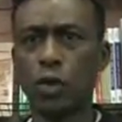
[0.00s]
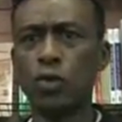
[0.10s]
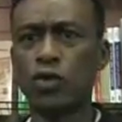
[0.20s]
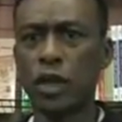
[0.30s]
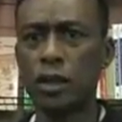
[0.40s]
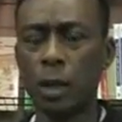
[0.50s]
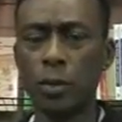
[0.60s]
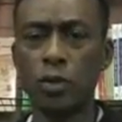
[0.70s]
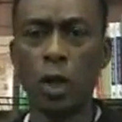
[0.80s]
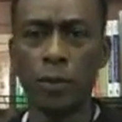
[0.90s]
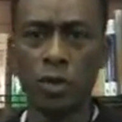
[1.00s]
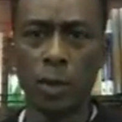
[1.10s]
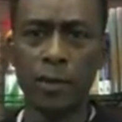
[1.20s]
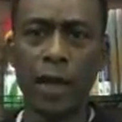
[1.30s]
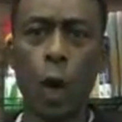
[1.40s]
So you said
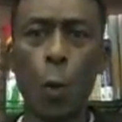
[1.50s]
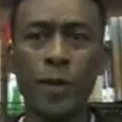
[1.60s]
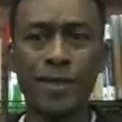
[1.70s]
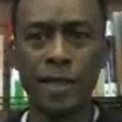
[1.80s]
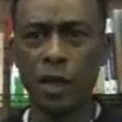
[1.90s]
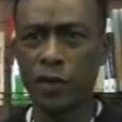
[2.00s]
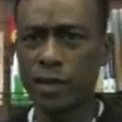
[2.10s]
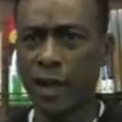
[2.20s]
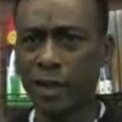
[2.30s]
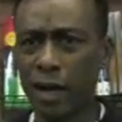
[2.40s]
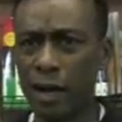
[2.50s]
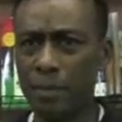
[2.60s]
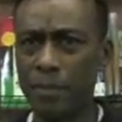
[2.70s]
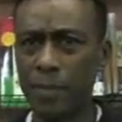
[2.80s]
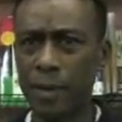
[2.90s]

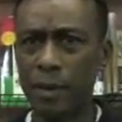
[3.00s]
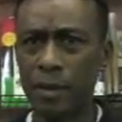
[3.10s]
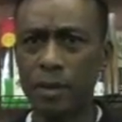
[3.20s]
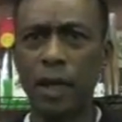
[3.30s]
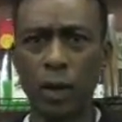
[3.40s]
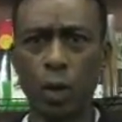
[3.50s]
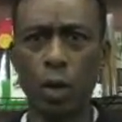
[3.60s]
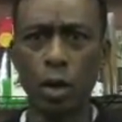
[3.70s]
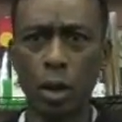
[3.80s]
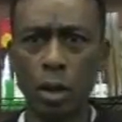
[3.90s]
www.opensecrets.com? .org?